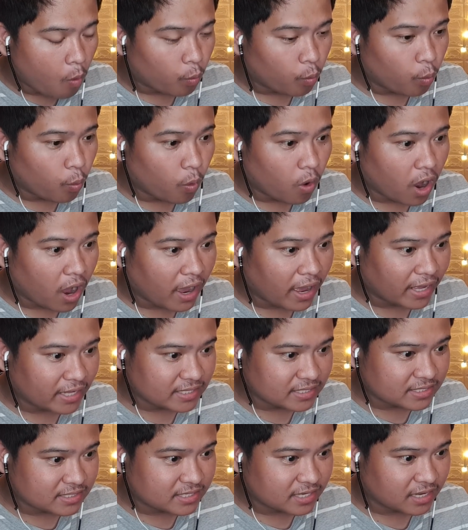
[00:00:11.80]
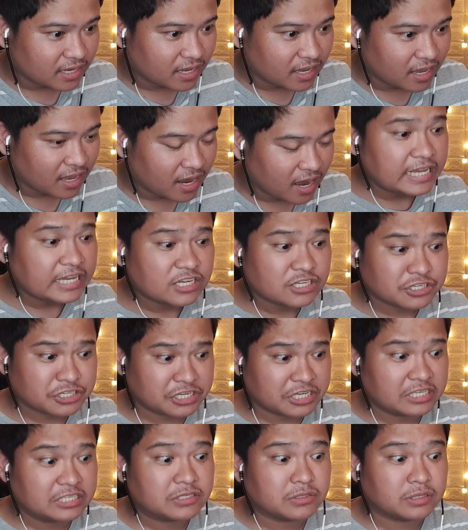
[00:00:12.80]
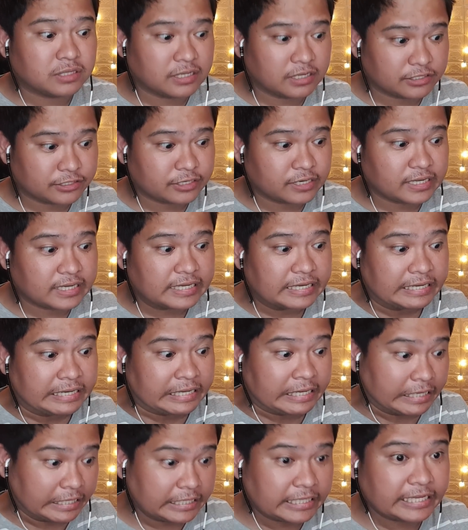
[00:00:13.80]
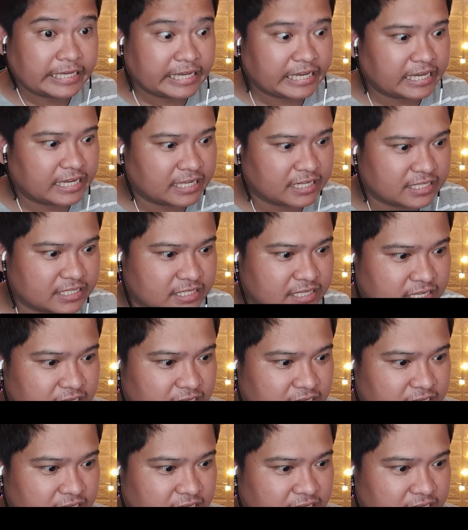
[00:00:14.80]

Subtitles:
What? She is literally killing it.